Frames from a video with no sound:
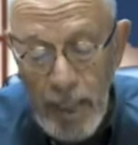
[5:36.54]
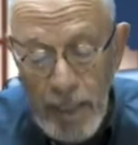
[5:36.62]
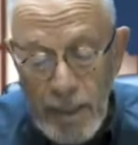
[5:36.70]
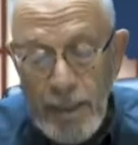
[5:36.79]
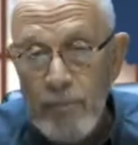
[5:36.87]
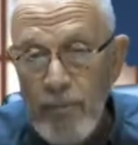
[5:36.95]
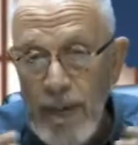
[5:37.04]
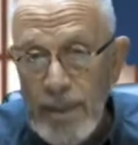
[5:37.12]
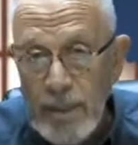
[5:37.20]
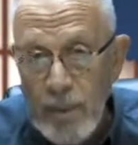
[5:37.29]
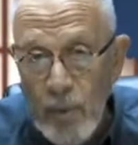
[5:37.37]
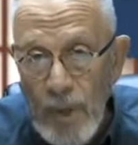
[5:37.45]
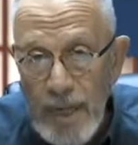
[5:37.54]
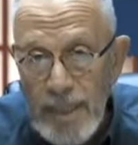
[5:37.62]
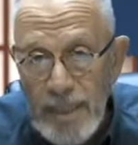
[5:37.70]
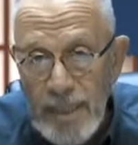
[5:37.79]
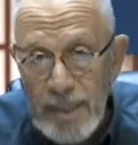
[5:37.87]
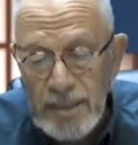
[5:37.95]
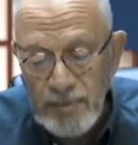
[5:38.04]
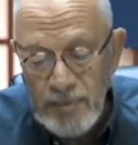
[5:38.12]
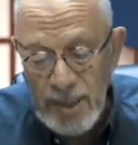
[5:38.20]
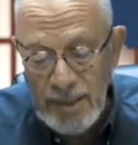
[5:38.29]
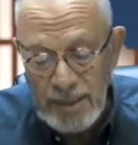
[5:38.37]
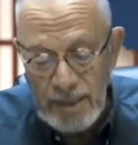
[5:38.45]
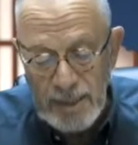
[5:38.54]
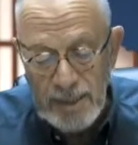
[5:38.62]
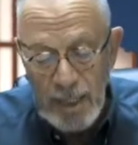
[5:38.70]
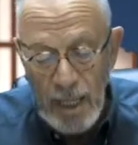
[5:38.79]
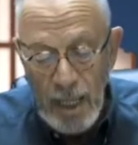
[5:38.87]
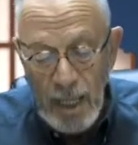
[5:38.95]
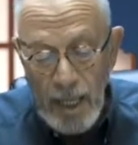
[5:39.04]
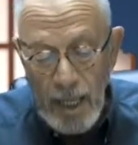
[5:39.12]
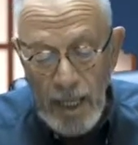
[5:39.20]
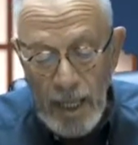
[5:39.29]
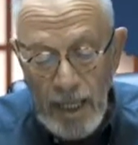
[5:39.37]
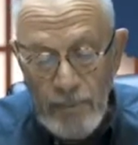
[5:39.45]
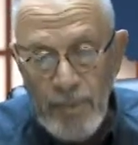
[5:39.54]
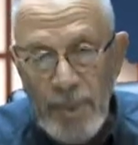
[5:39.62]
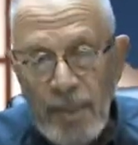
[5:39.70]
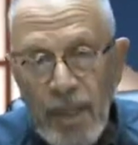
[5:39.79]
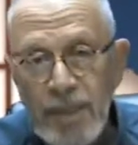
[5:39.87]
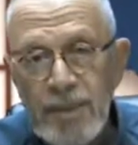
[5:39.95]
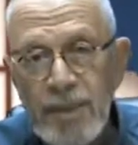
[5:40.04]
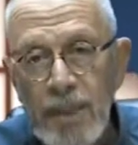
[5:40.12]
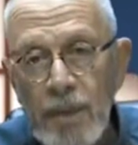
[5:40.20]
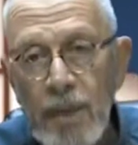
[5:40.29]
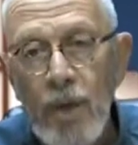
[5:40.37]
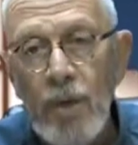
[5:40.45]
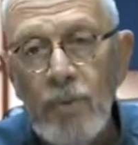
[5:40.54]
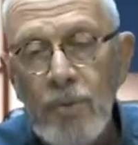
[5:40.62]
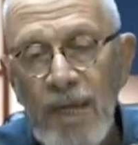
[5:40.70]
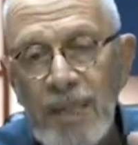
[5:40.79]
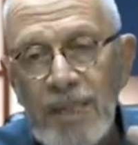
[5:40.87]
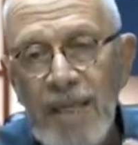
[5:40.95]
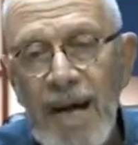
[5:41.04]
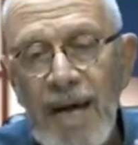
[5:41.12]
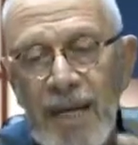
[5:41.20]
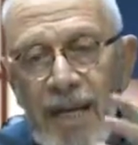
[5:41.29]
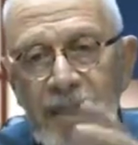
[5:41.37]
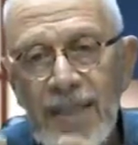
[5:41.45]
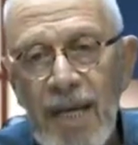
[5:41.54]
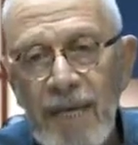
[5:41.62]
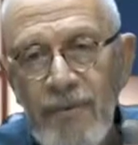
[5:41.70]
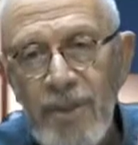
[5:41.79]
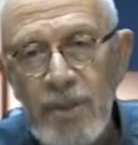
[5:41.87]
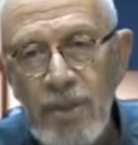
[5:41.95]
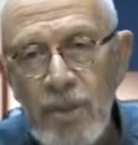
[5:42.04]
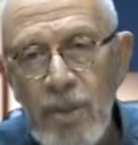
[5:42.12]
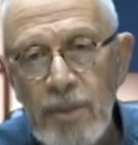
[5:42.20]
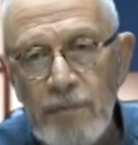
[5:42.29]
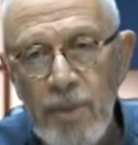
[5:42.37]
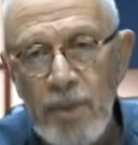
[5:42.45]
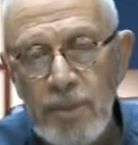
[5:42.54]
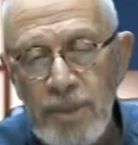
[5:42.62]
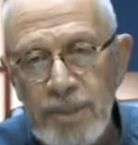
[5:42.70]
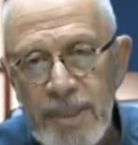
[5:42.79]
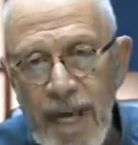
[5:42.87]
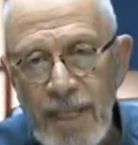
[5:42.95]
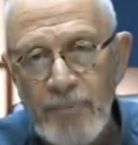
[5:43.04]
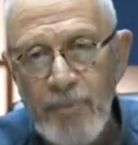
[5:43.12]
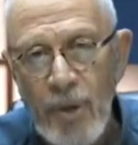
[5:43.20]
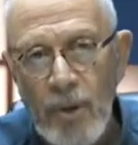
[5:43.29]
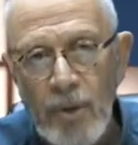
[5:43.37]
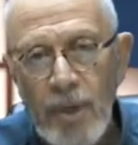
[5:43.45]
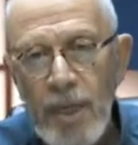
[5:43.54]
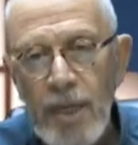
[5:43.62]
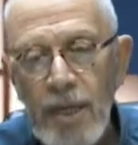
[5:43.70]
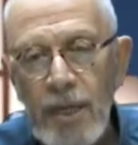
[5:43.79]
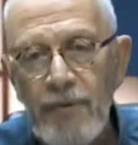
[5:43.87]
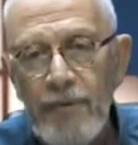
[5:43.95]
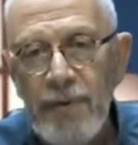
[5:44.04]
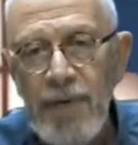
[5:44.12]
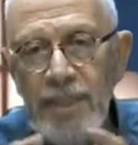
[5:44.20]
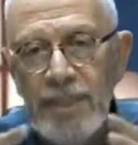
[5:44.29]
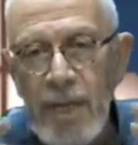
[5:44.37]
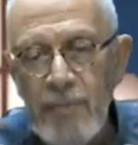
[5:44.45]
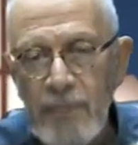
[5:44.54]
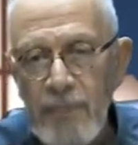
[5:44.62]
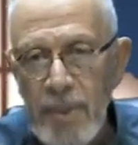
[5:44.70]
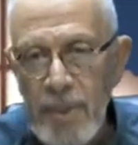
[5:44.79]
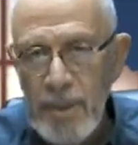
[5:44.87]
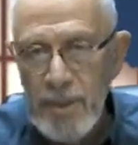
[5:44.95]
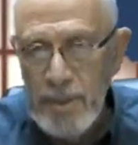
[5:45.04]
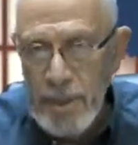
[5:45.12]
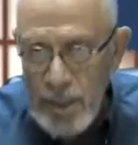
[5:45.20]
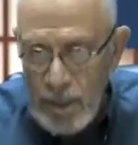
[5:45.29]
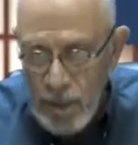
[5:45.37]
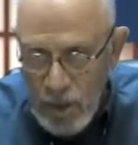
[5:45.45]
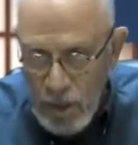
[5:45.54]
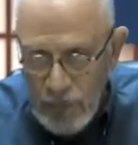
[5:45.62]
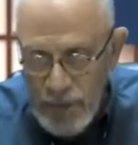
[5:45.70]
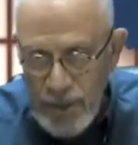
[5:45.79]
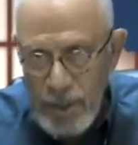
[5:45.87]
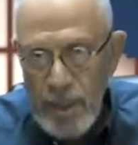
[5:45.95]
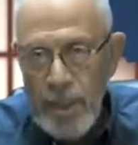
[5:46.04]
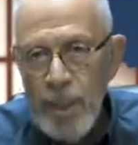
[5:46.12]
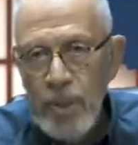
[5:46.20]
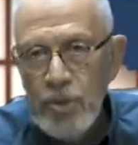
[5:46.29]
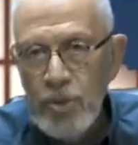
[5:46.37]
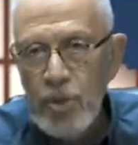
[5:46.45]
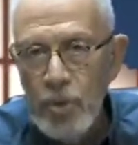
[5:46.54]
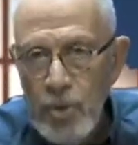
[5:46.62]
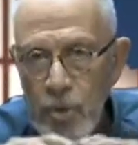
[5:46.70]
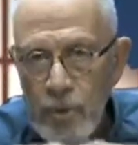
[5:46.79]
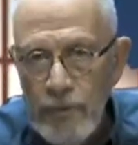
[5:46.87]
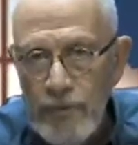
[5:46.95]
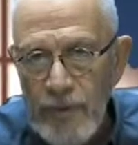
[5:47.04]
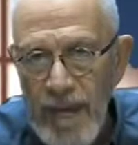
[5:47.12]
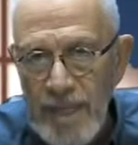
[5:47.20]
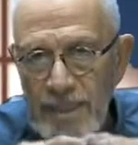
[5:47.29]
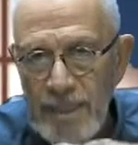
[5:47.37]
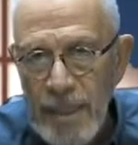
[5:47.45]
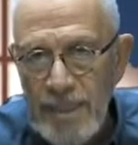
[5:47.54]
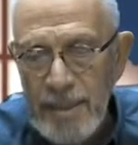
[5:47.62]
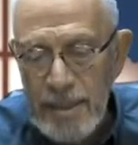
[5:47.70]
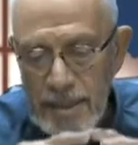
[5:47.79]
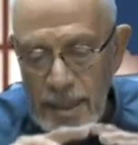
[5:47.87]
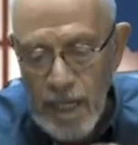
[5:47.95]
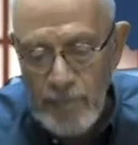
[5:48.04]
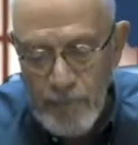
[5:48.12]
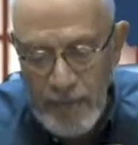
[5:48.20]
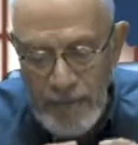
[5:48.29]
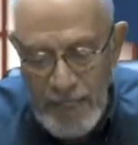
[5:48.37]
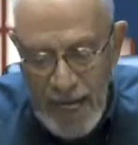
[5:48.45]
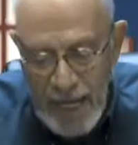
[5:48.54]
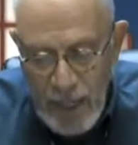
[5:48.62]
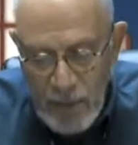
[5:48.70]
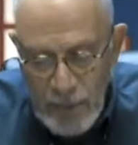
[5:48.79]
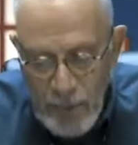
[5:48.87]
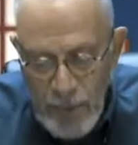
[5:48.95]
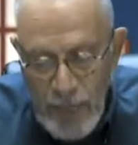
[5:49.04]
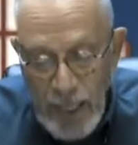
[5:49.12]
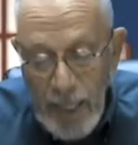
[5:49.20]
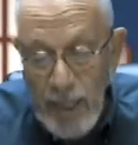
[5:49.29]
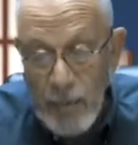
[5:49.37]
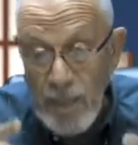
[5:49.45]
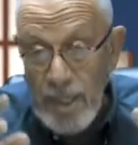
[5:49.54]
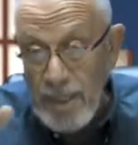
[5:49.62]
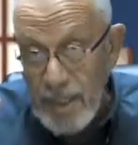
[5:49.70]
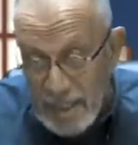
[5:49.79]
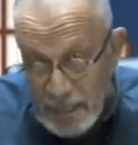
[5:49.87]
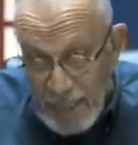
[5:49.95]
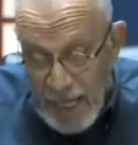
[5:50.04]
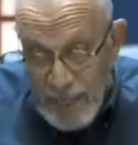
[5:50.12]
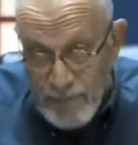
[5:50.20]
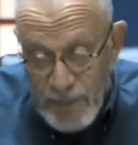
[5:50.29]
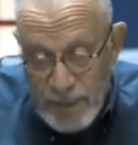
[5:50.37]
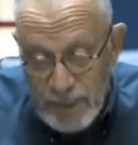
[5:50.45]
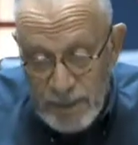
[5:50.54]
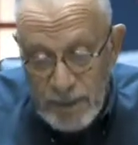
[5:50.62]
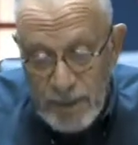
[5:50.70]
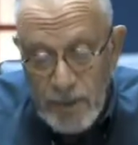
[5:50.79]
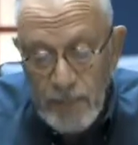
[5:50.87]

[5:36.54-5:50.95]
they're breaking away the ice pieces and because the load is not as heavy in the north pole and the south pole it frees up the earth to flex like this up and down. And when this happens,